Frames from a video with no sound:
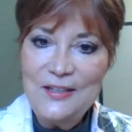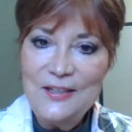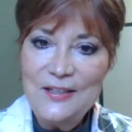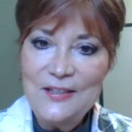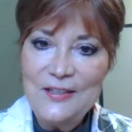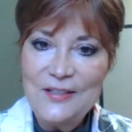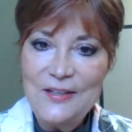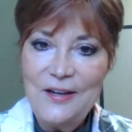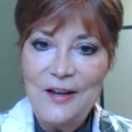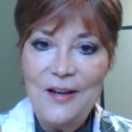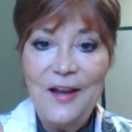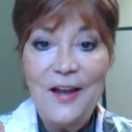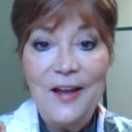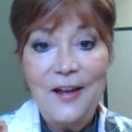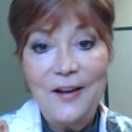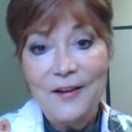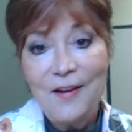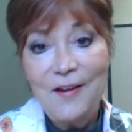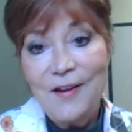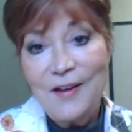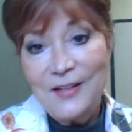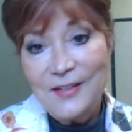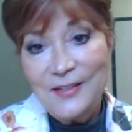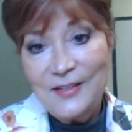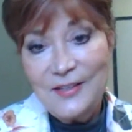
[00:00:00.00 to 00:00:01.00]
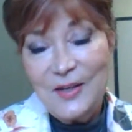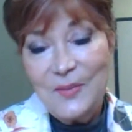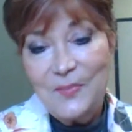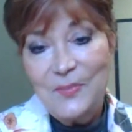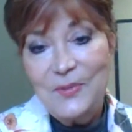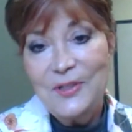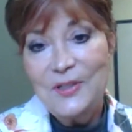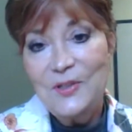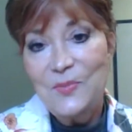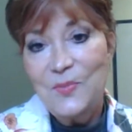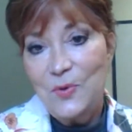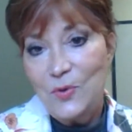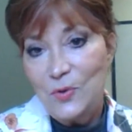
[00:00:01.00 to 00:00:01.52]
because I had a concept,
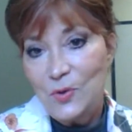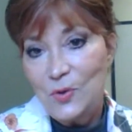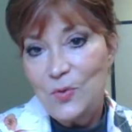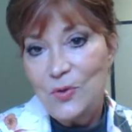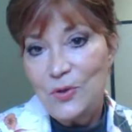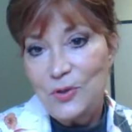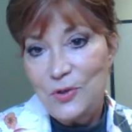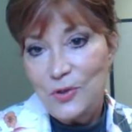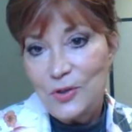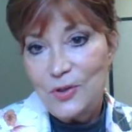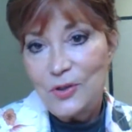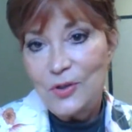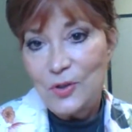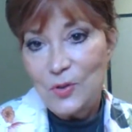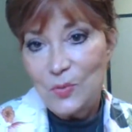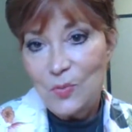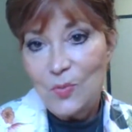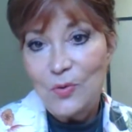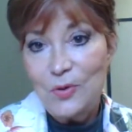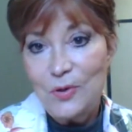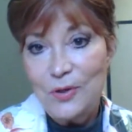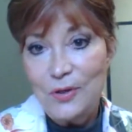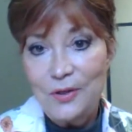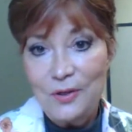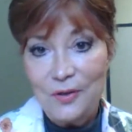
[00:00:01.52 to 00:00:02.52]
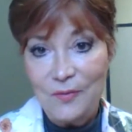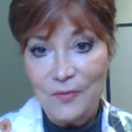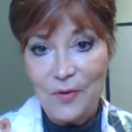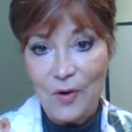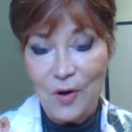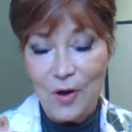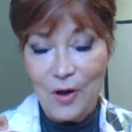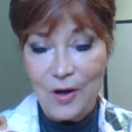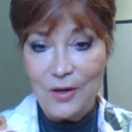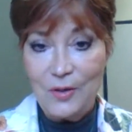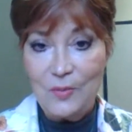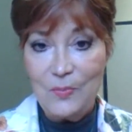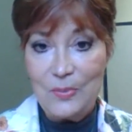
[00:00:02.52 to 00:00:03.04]
as most Christians would, of
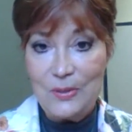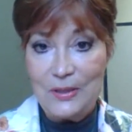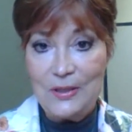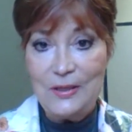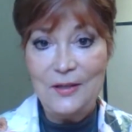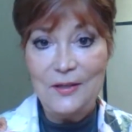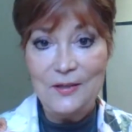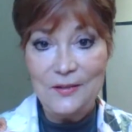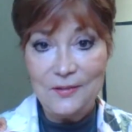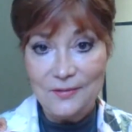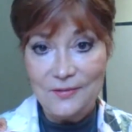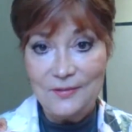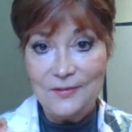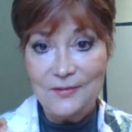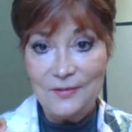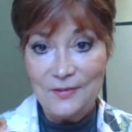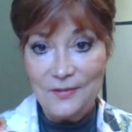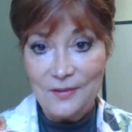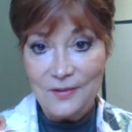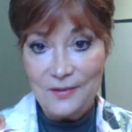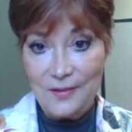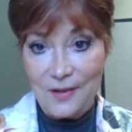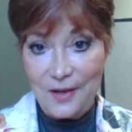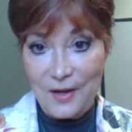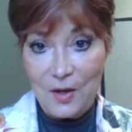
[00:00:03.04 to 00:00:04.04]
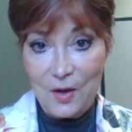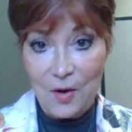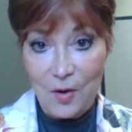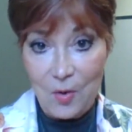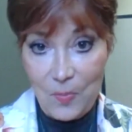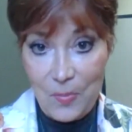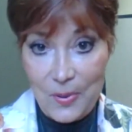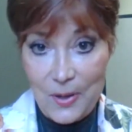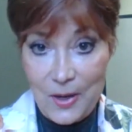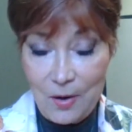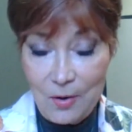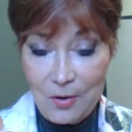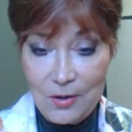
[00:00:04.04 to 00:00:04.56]
God being our
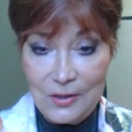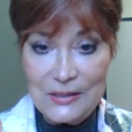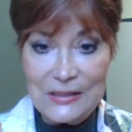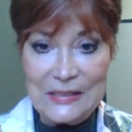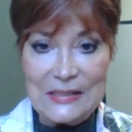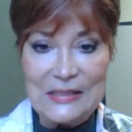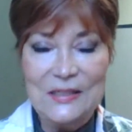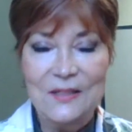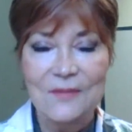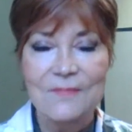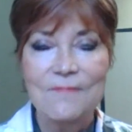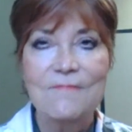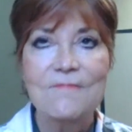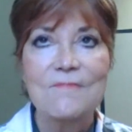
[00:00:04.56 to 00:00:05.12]
parents.